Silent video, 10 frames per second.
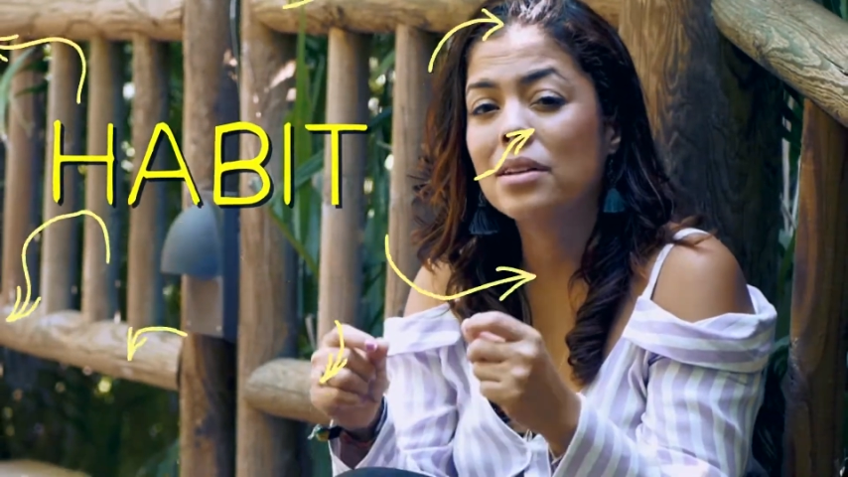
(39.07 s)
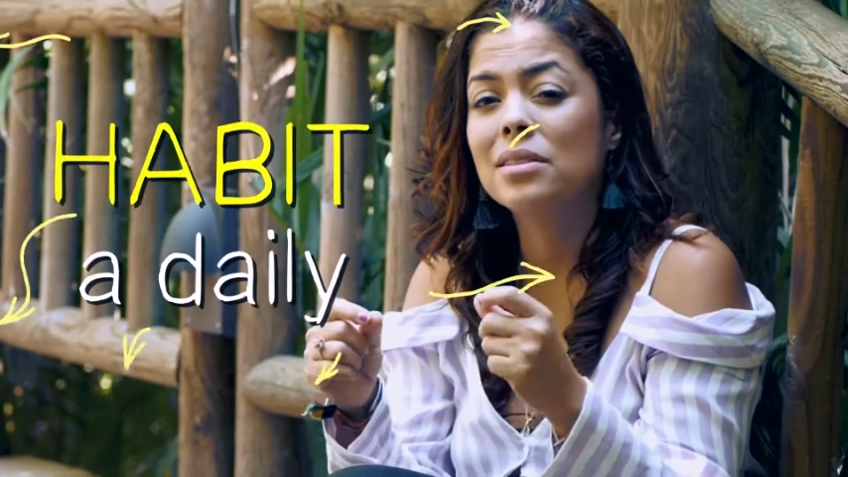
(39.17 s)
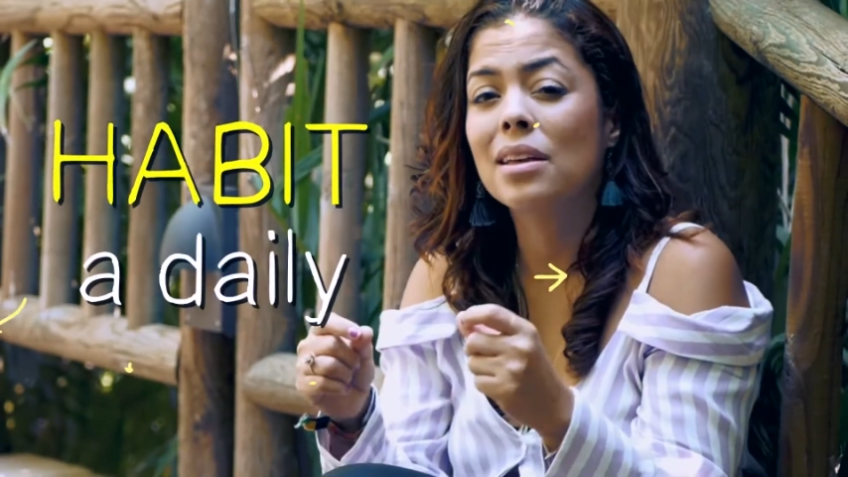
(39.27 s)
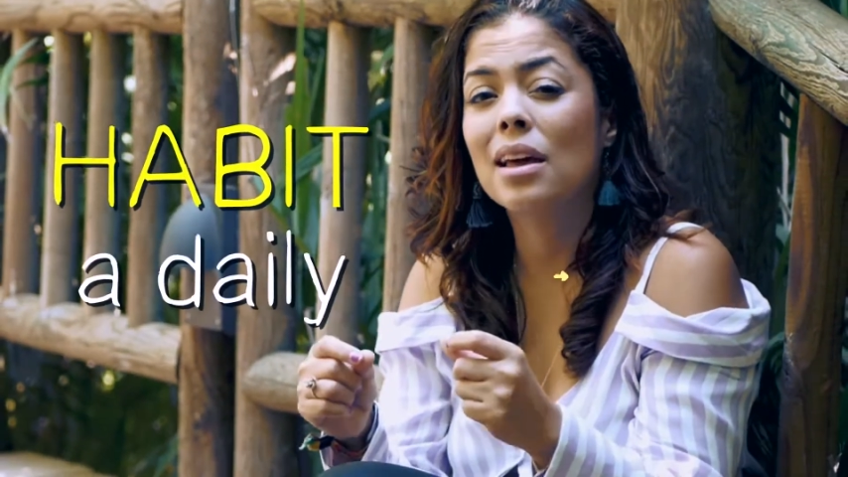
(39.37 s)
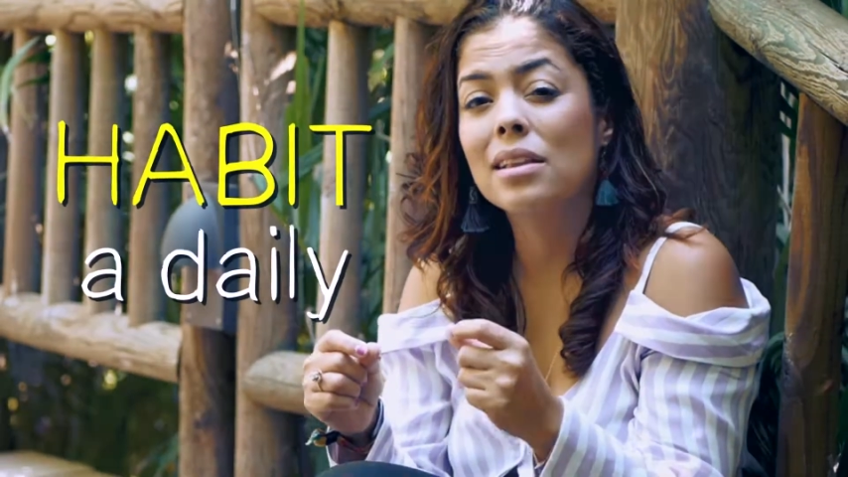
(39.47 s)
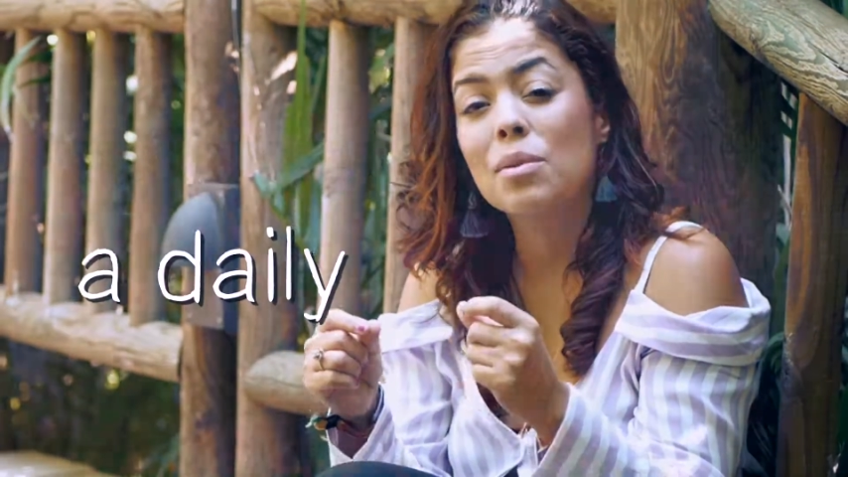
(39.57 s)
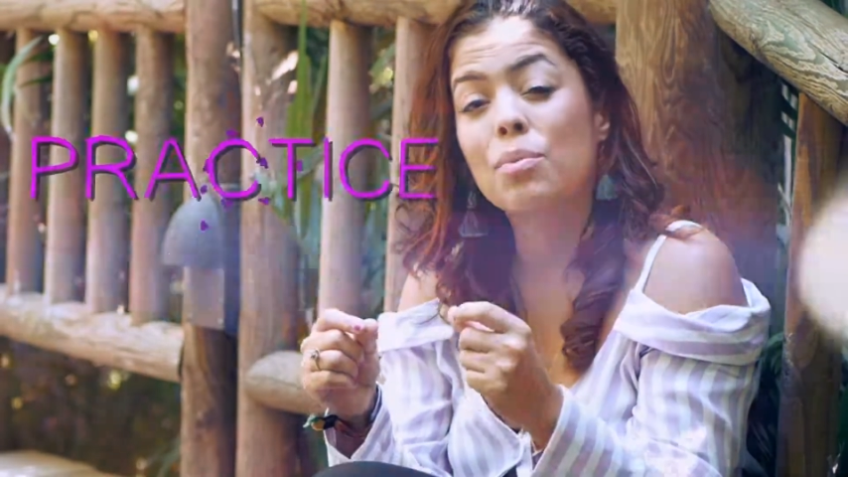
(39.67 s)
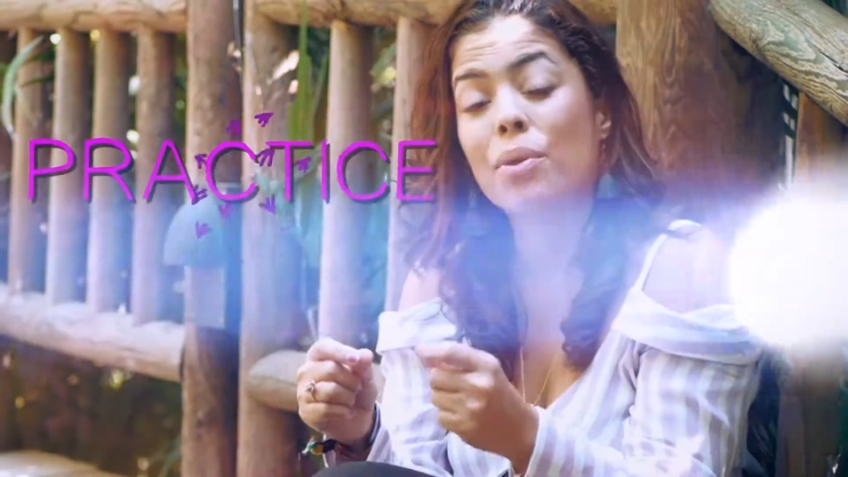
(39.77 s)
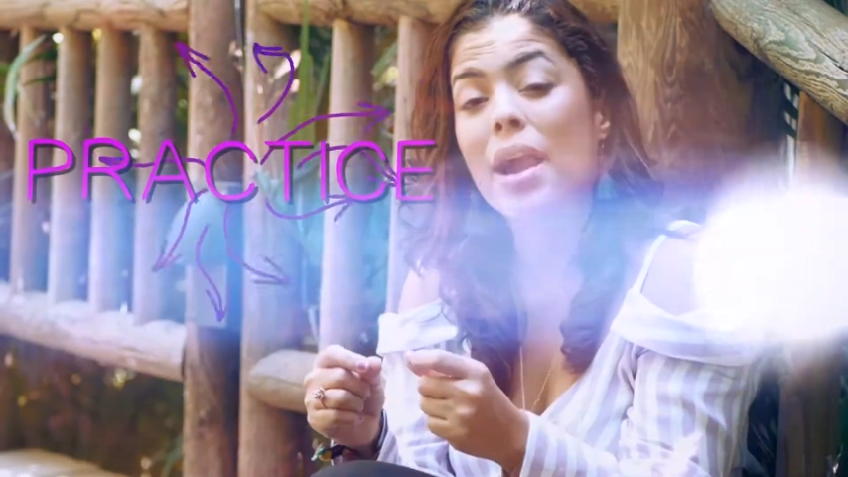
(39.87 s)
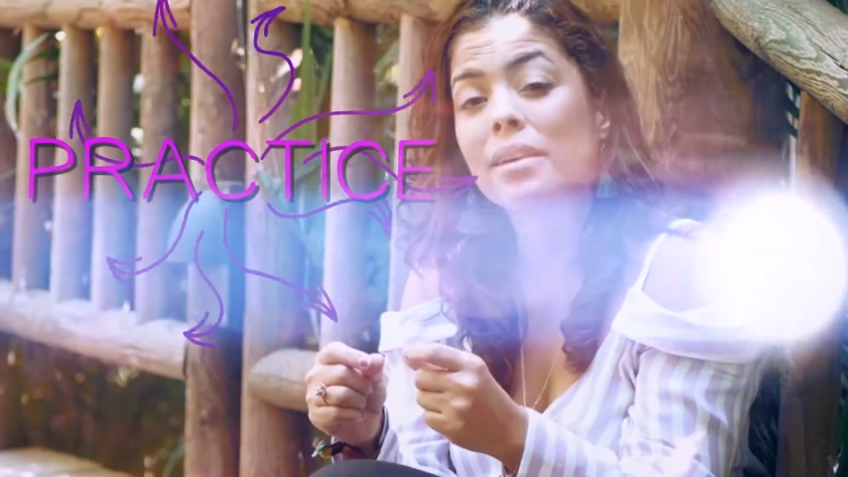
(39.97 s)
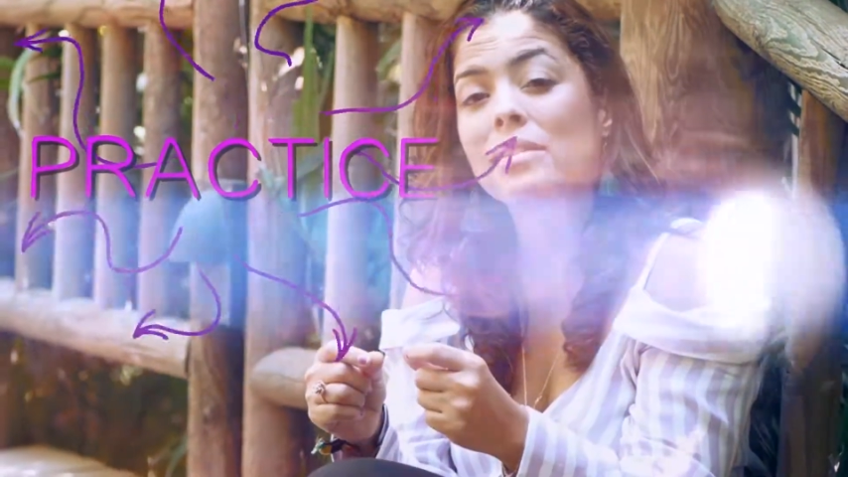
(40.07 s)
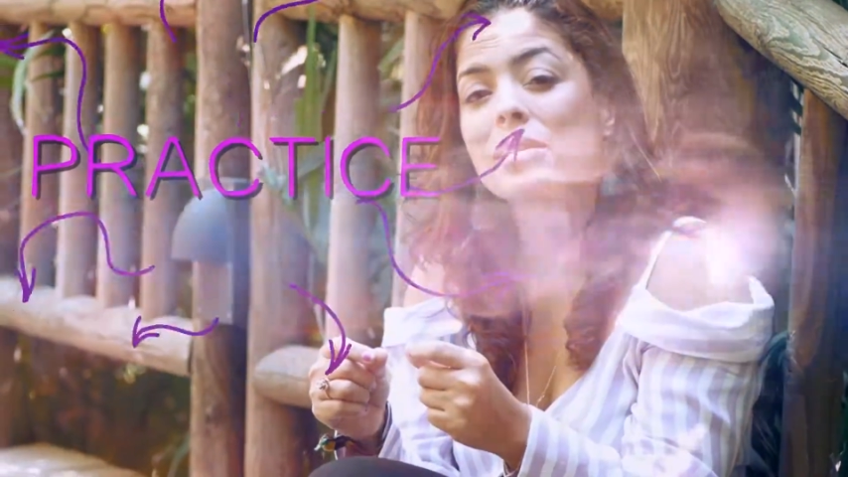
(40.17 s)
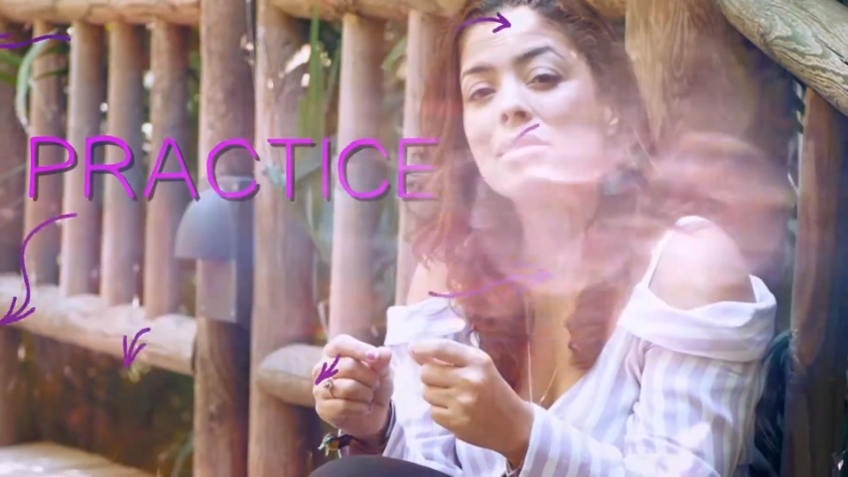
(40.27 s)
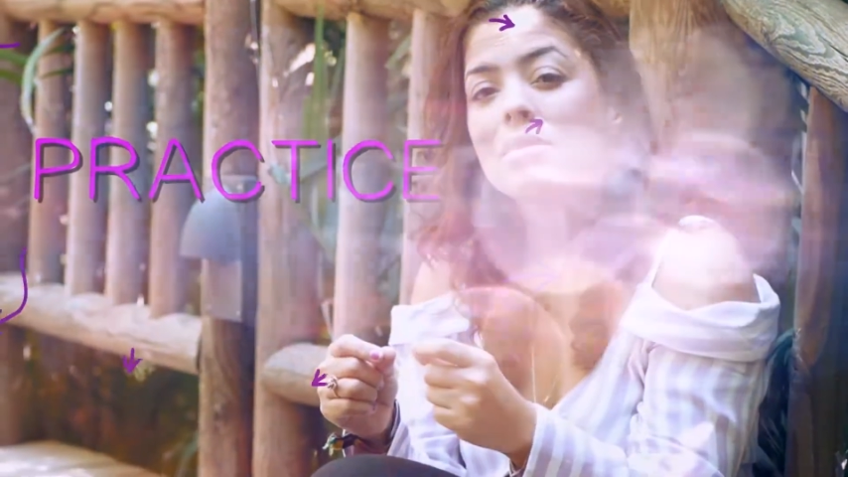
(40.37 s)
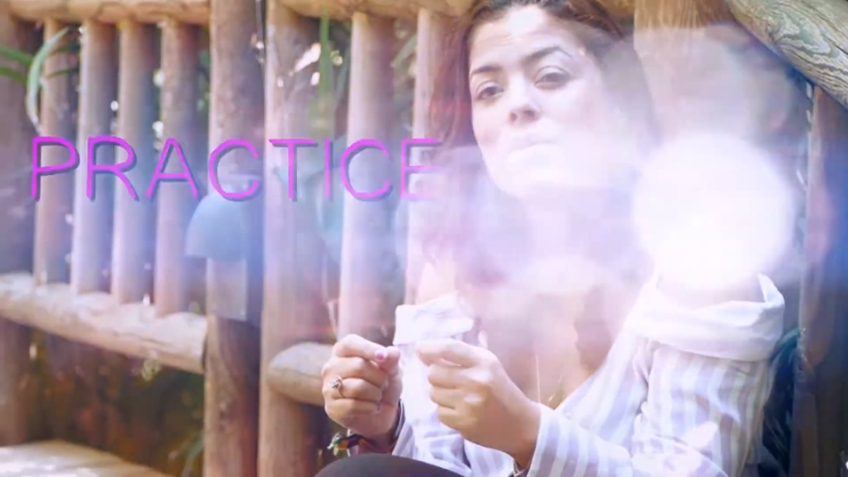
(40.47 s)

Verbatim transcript: a daily practice,